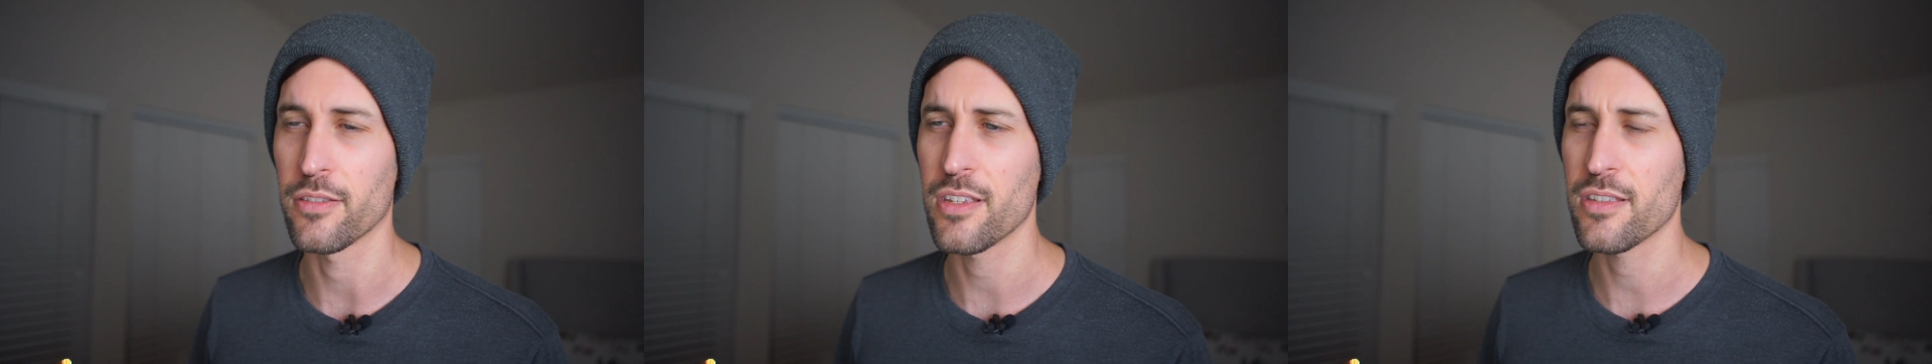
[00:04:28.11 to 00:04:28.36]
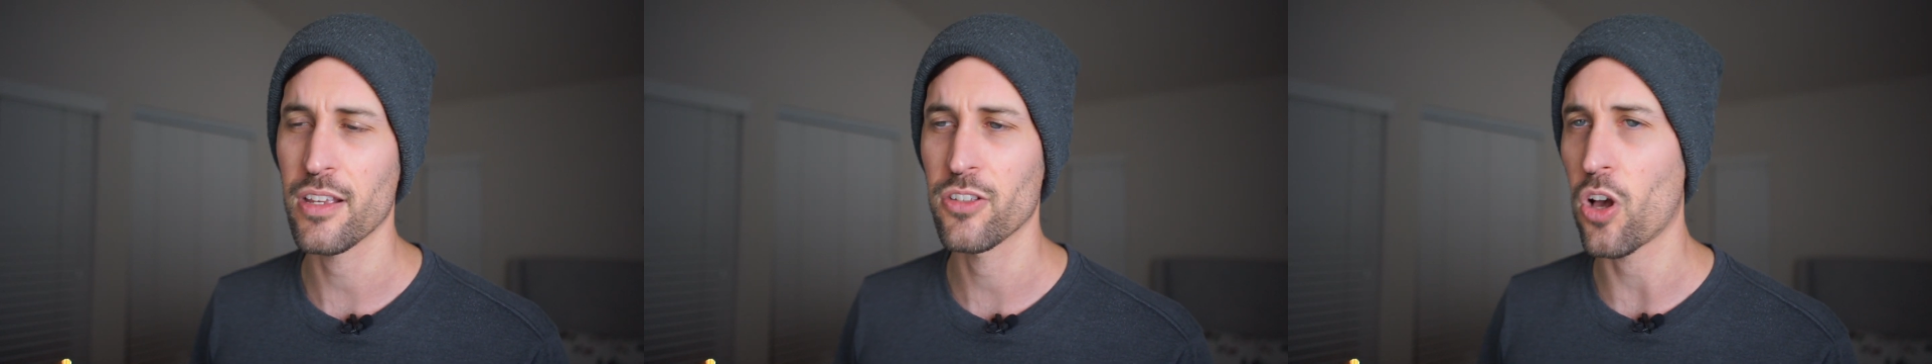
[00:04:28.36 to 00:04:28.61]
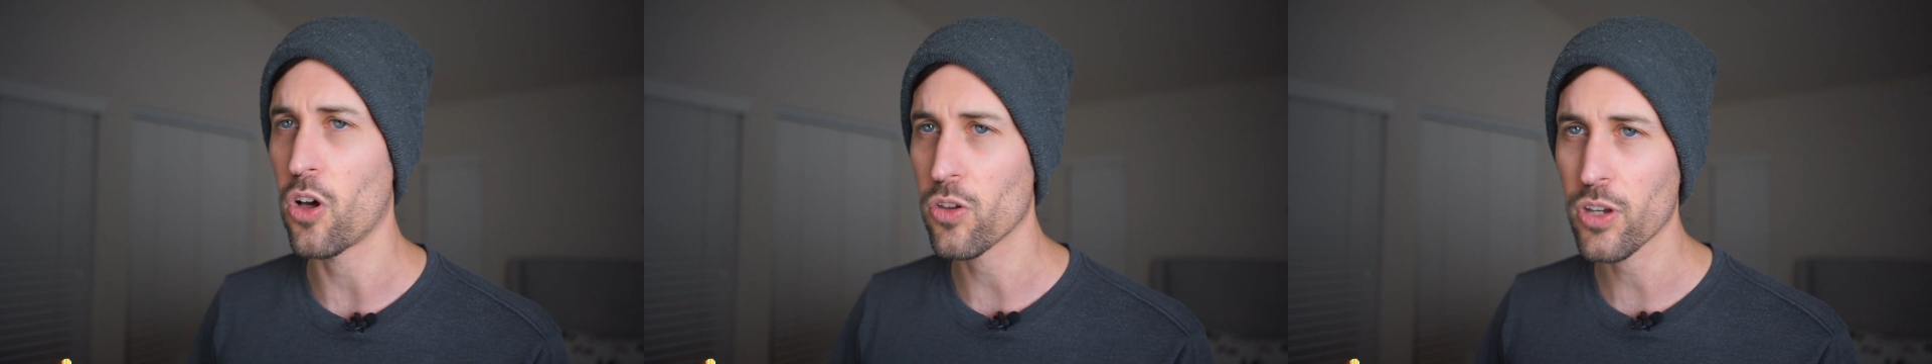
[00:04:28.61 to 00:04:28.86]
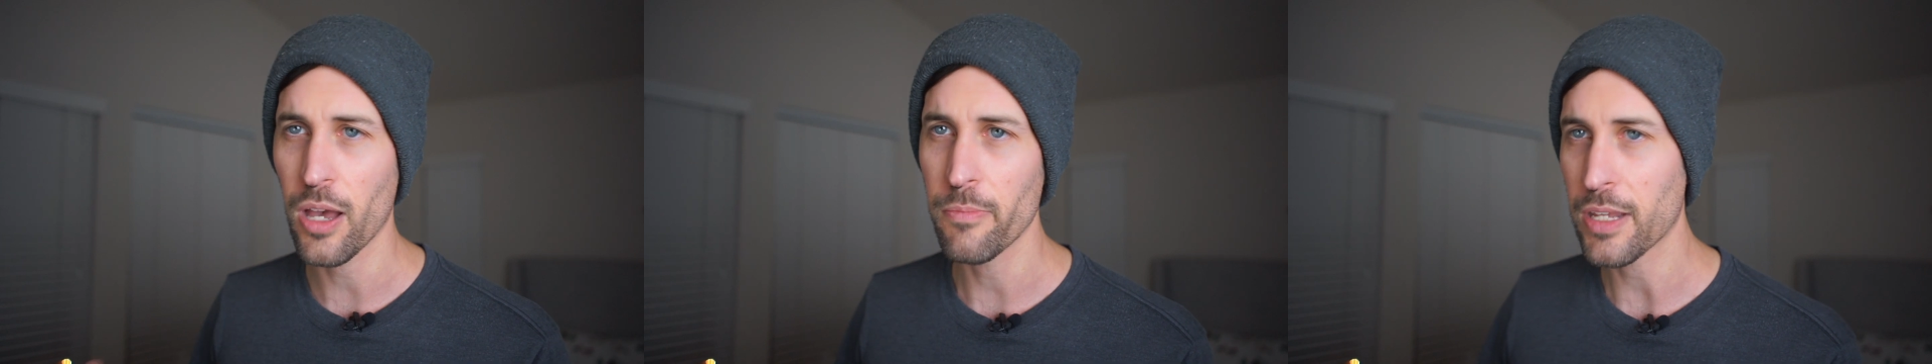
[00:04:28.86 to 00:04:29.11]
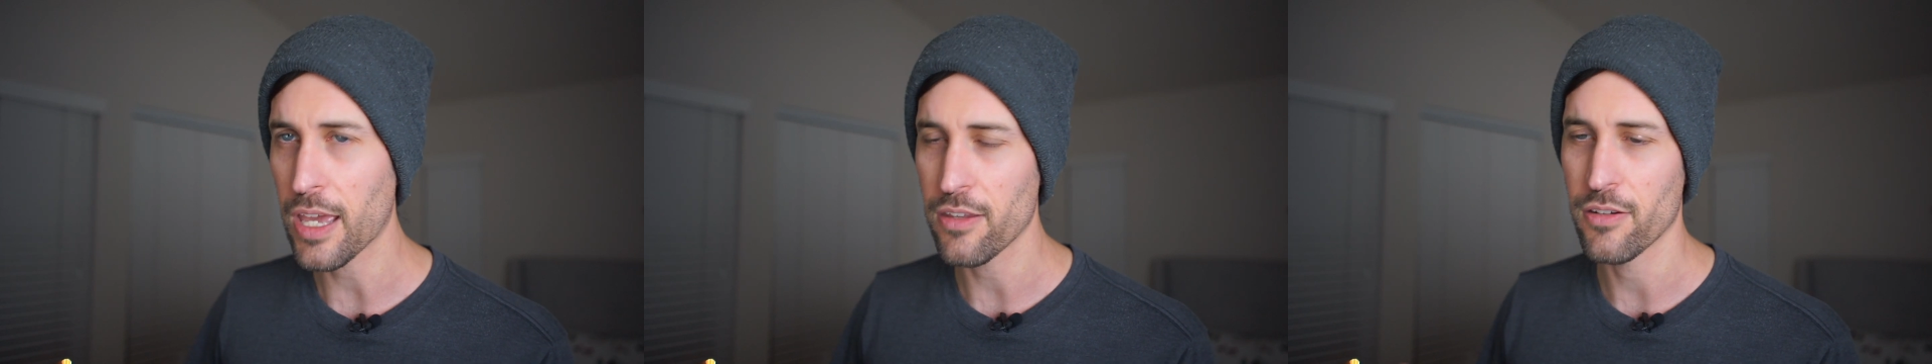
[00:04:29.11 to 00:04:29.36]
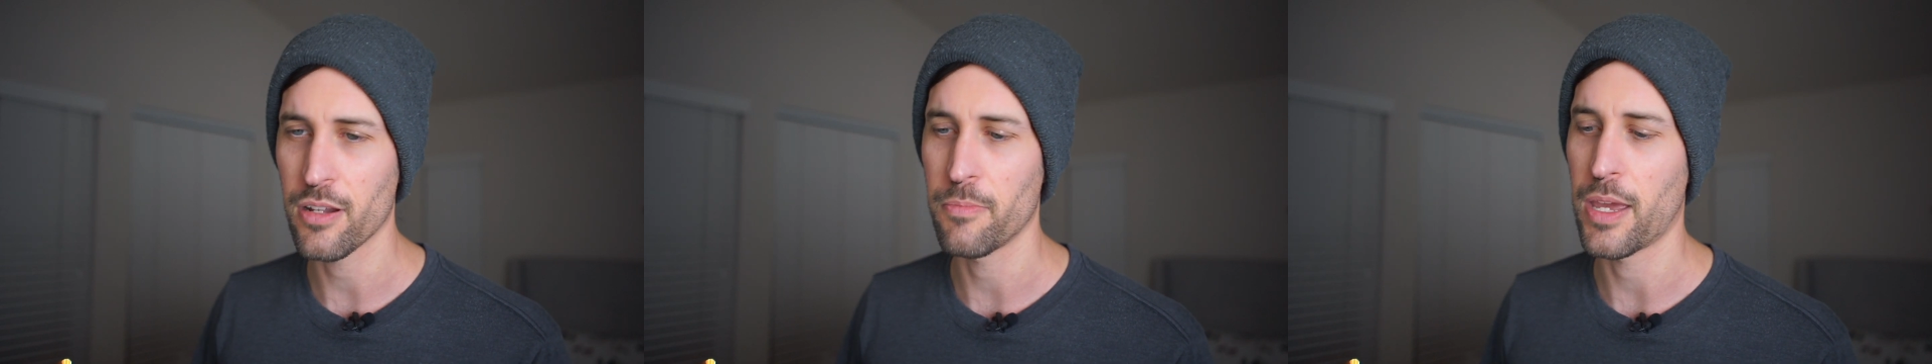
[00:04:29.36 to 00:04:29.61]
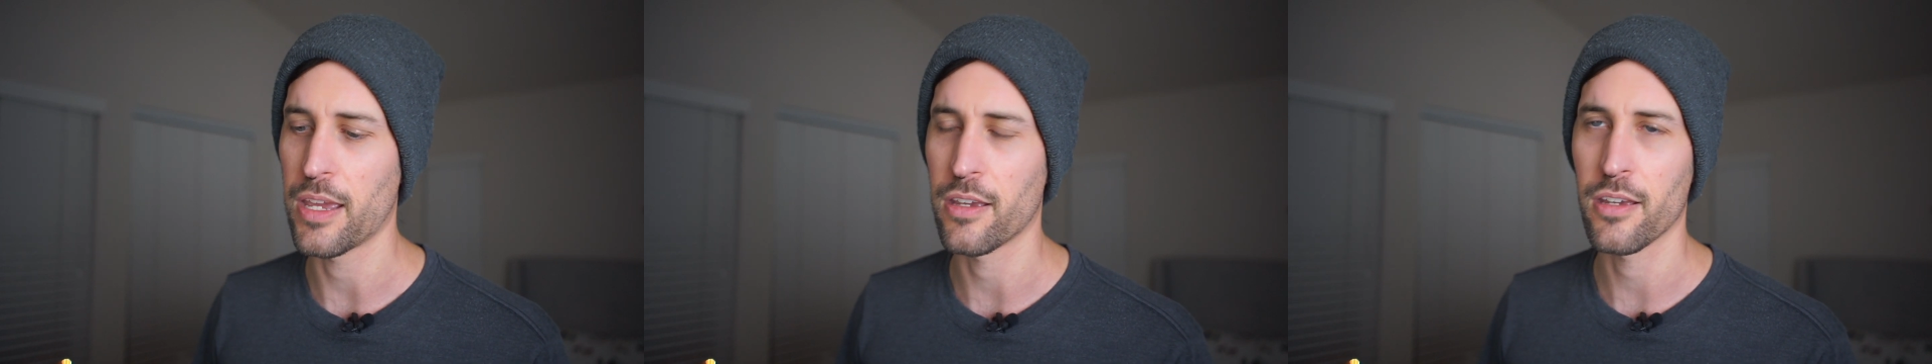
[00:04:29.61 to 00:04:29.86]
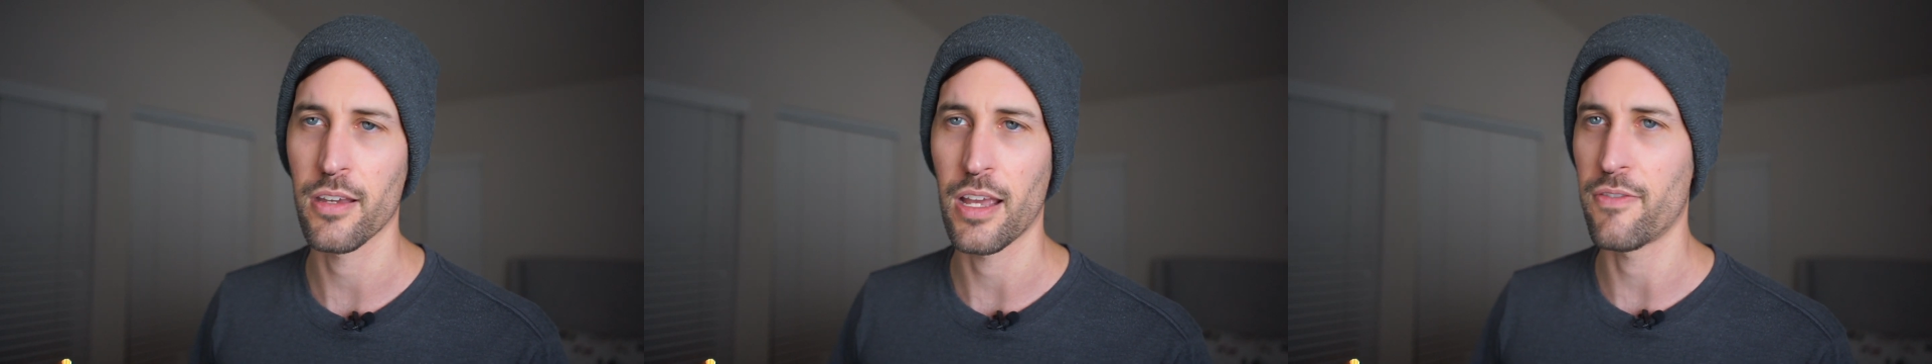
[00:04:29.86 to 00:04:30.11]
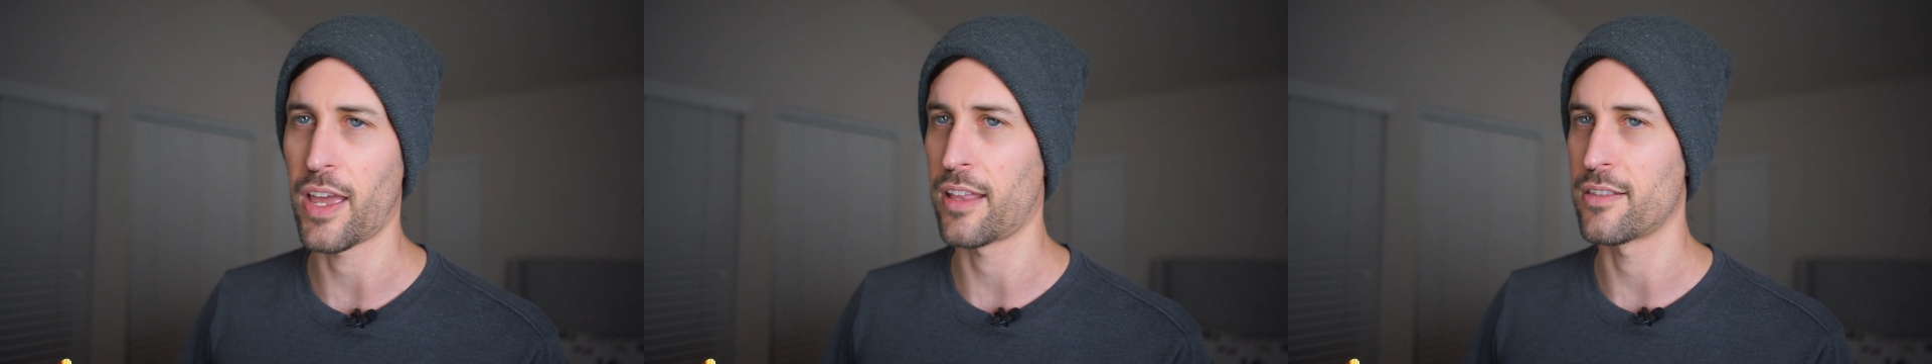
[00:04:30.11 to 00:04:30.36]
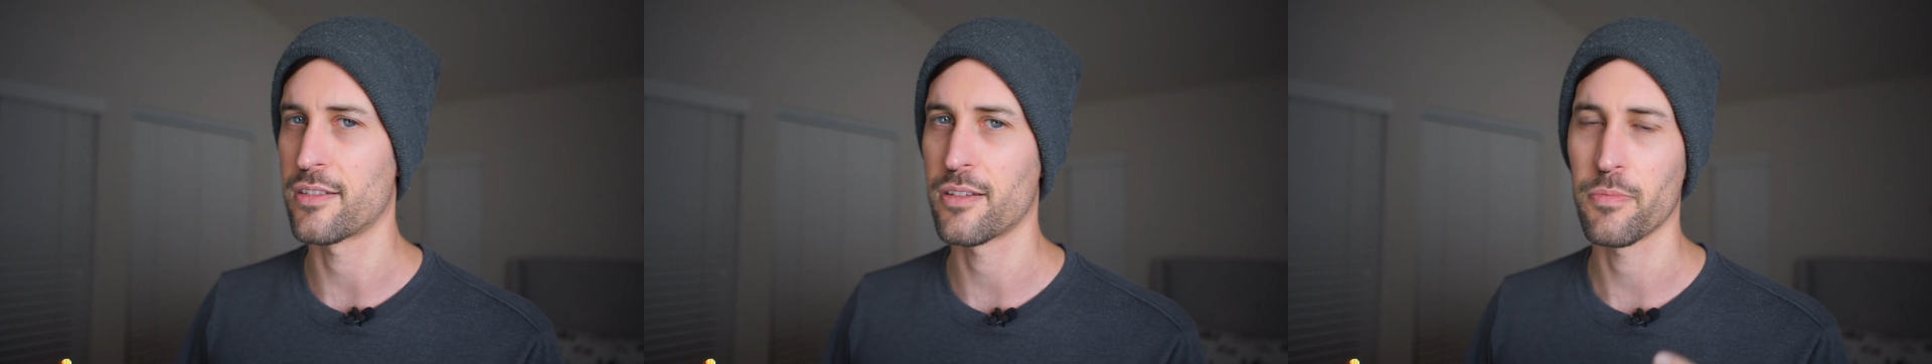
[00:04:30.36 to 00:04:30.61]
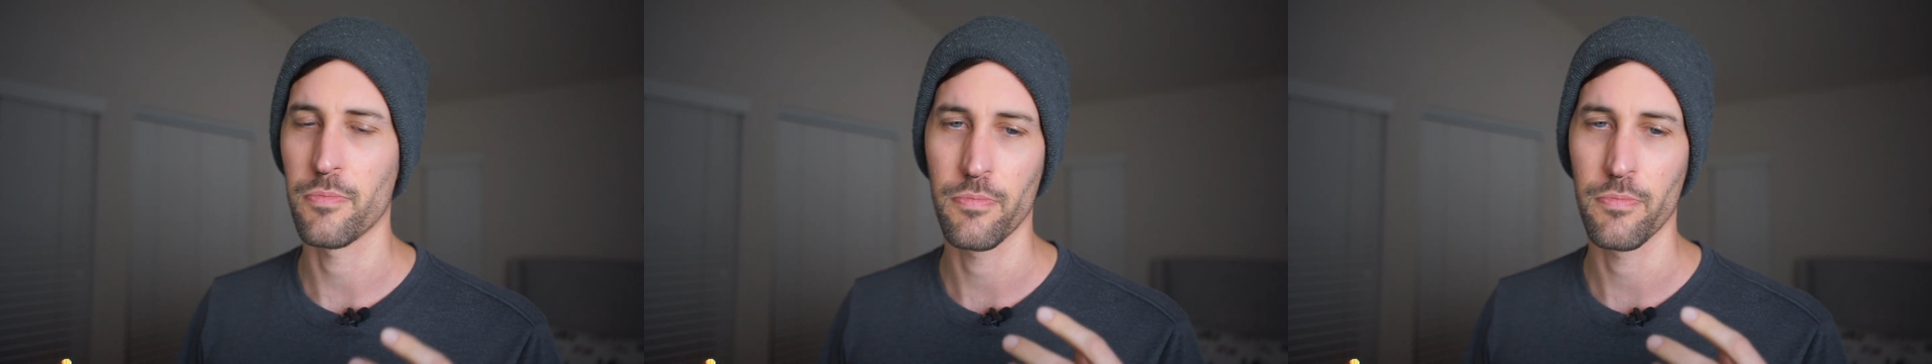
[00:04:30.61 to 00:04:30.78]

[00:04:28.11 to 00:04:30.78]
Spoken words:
These things all come together to make advanced